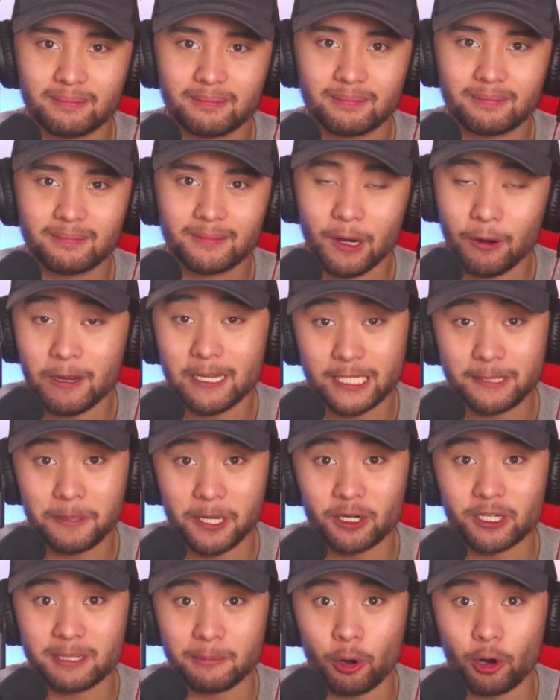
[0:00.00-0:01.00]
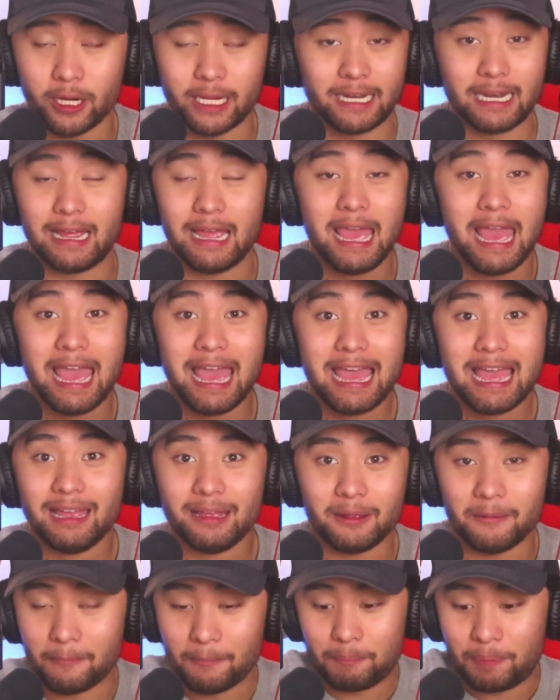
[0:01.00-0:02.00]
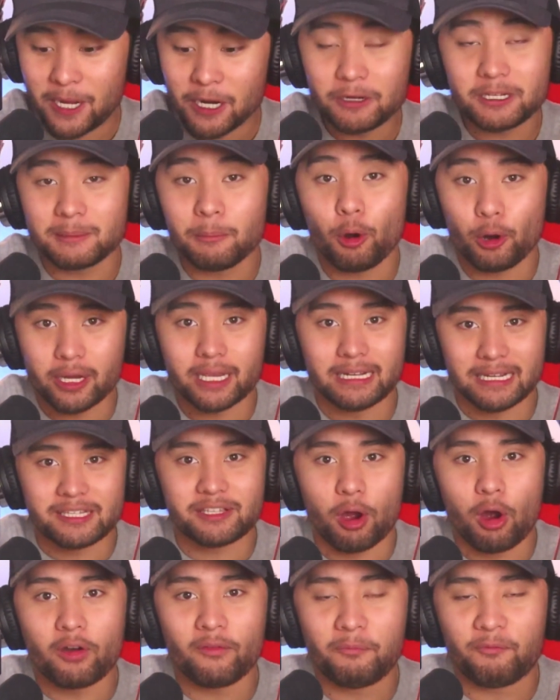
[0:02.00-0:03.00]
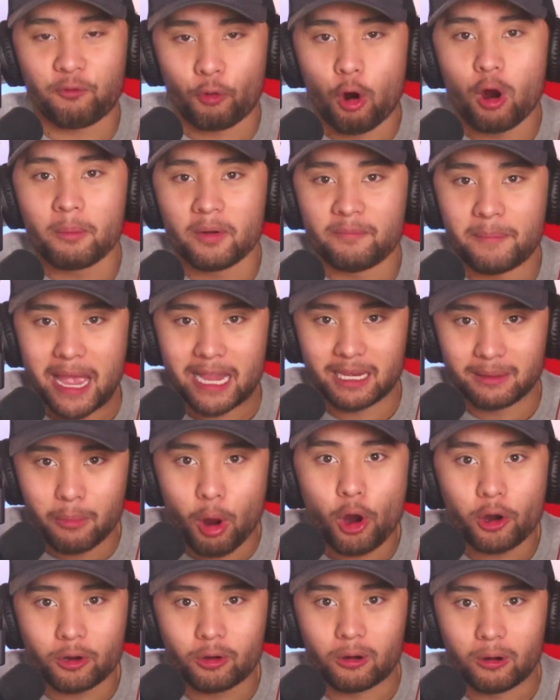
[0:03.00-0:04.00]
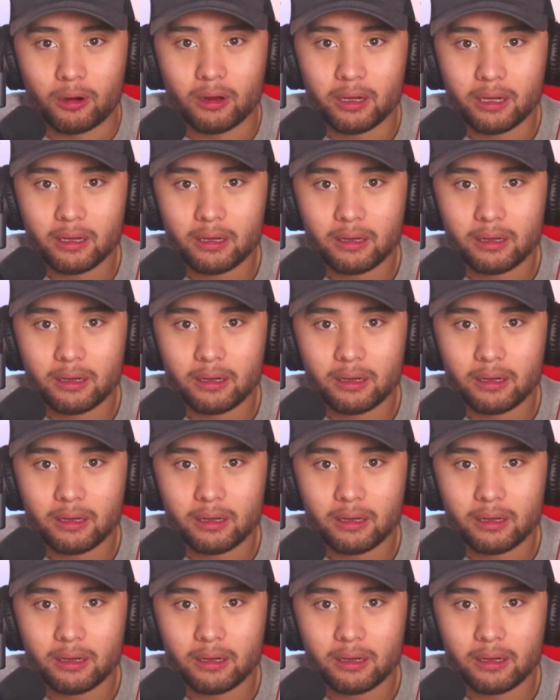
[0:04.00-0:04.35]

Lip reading: Who is Piers Morgan? Piers Morgan is our form of Meghan Markle.